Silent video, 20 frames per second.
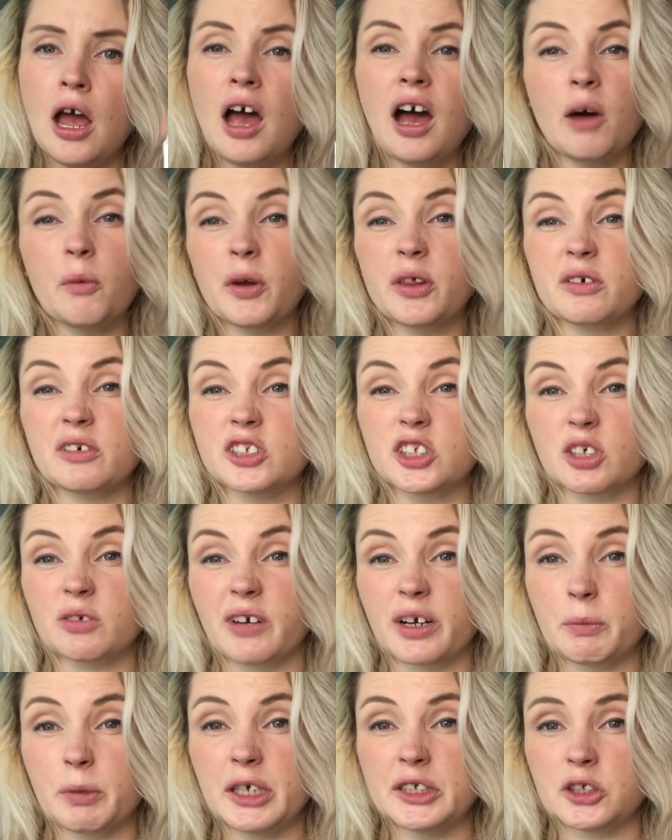and whether it's the
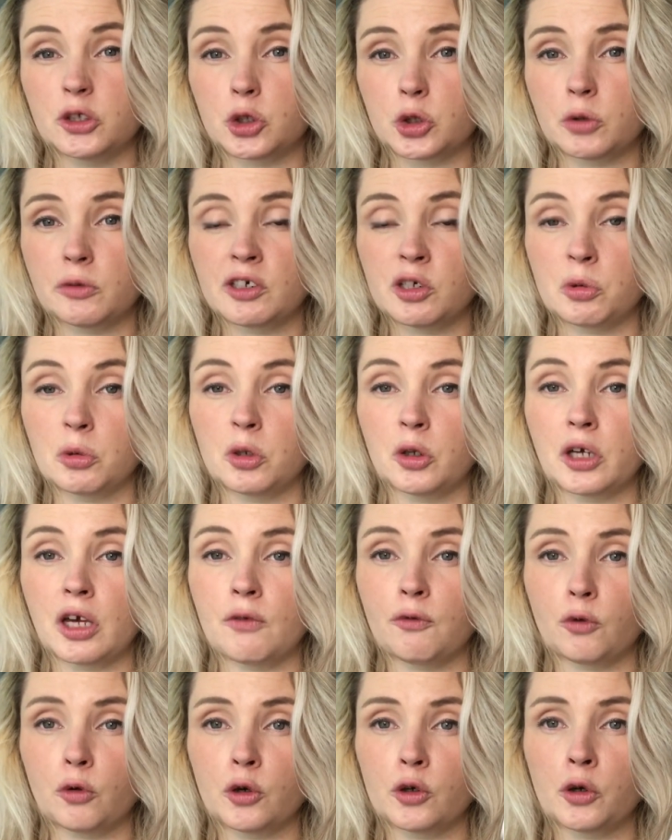right piece of jewelry you were
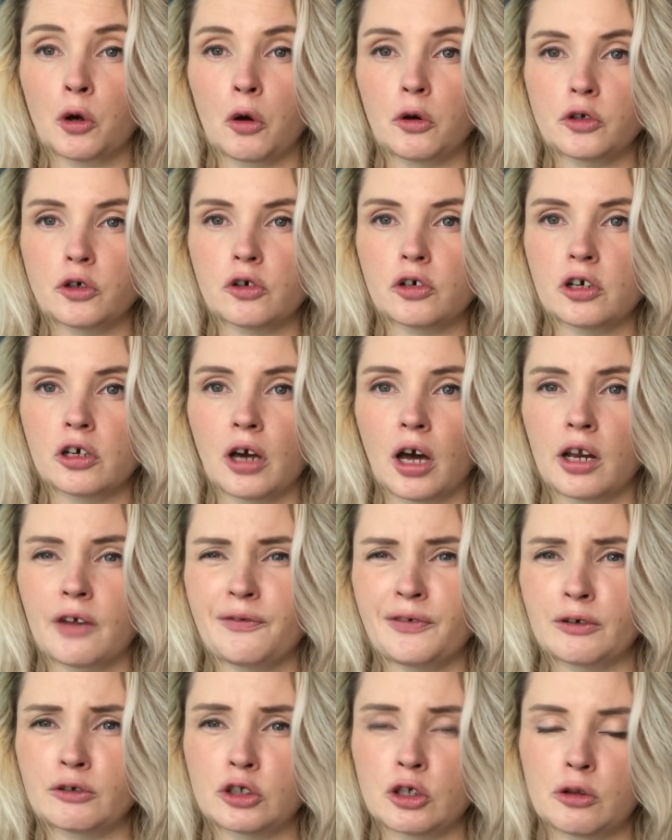looking for or not, you could kind of
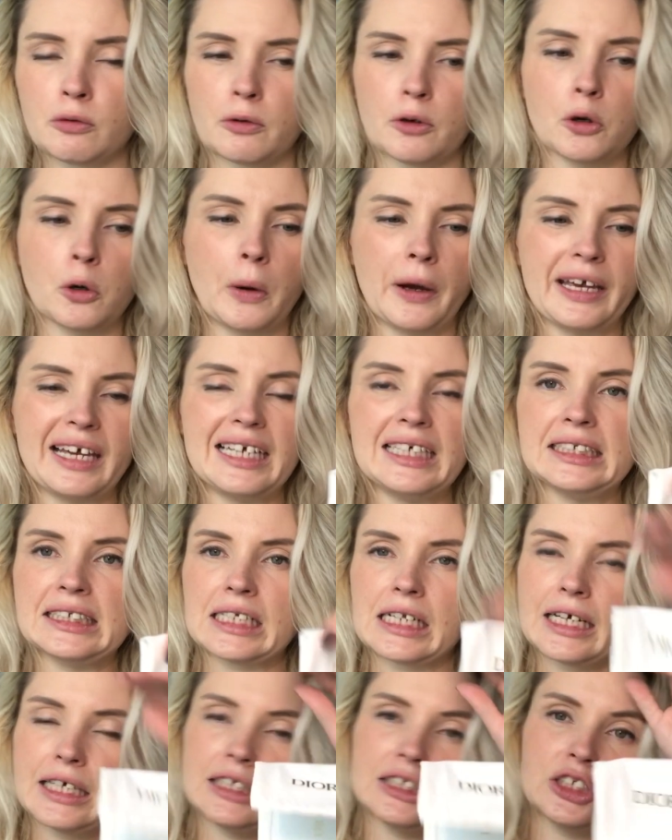filter through it quite easily.